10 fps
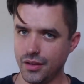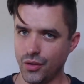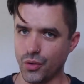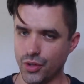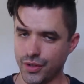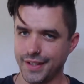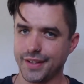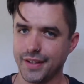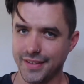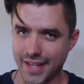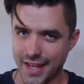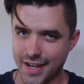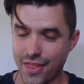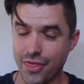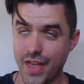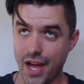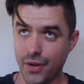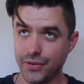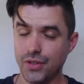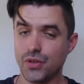ordering
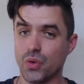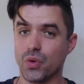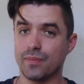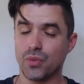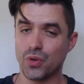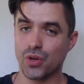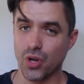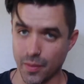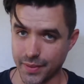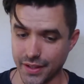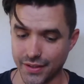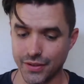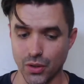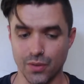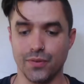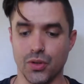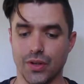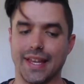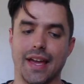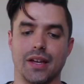10,000 or more copies of your
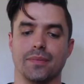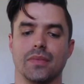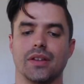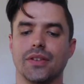game.